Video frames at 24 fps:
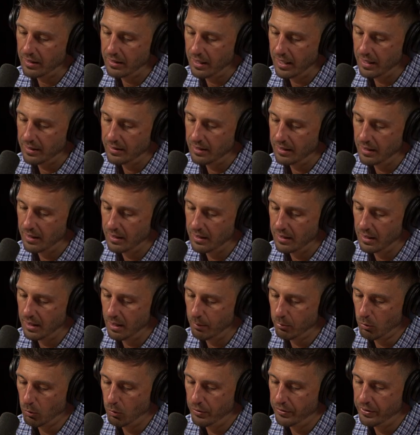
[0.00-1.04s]
that the the
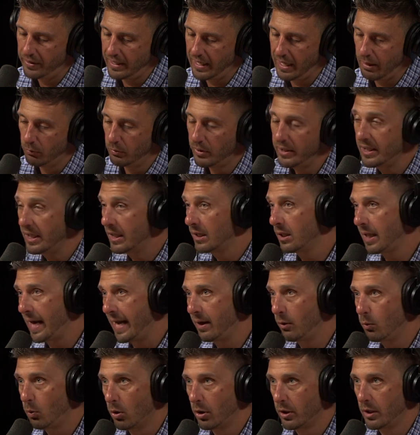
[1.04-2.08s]
number one thing I really
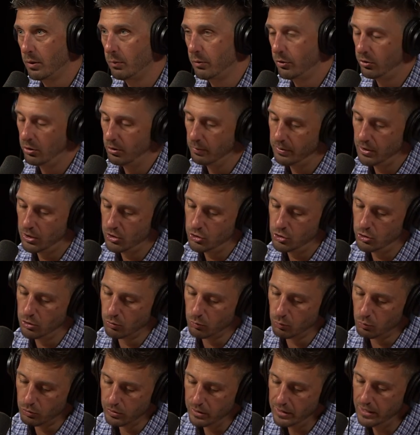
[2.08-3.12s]
like working with you because you're
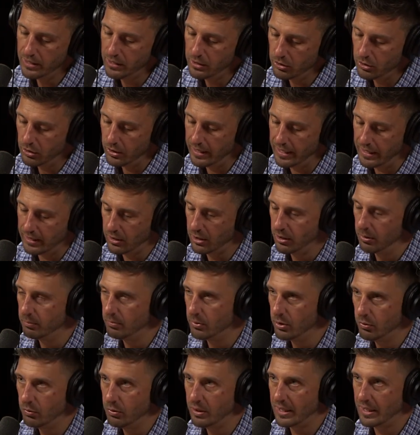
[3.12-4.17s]
really good at
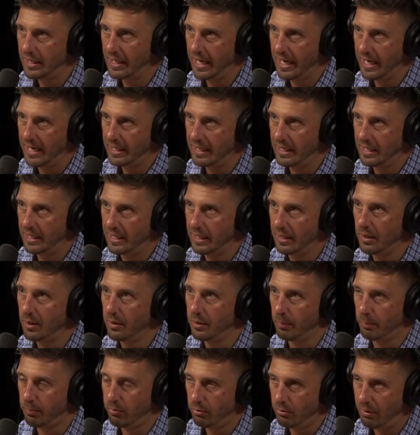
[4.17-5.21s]
communicating
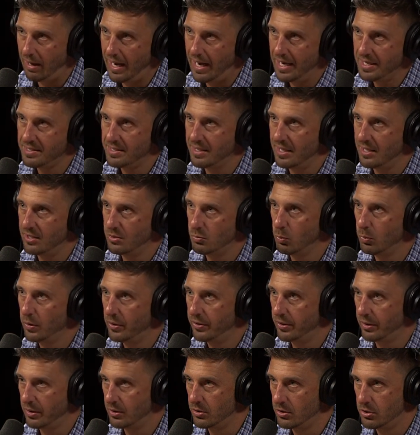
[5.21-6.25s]
the process
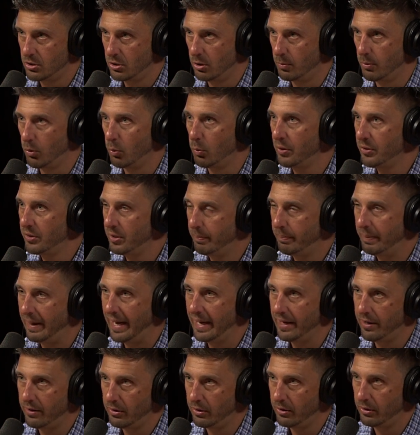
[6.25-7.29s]
with a consumer, with a
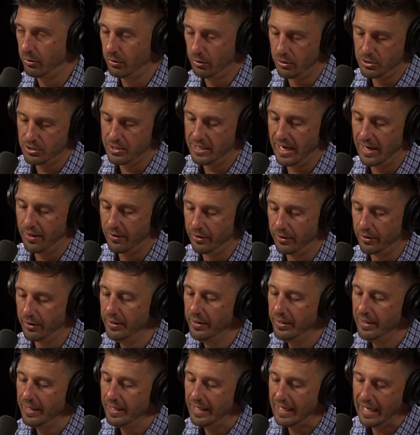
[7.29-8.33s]
buyer or a seller.
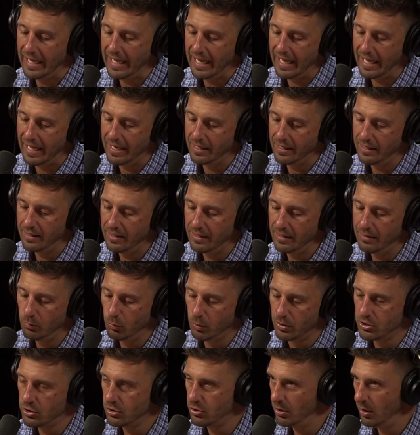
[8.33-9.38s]
And it,
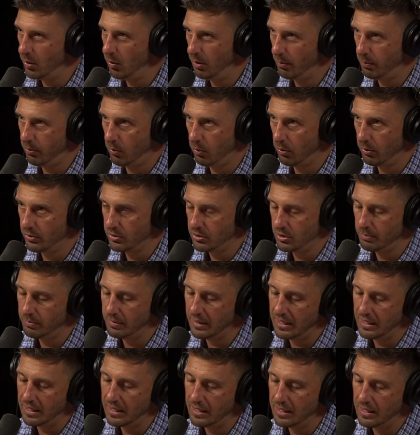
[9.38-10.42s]
what's so important to
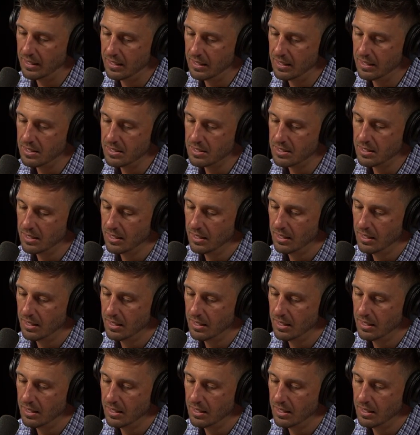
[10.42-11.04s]
me is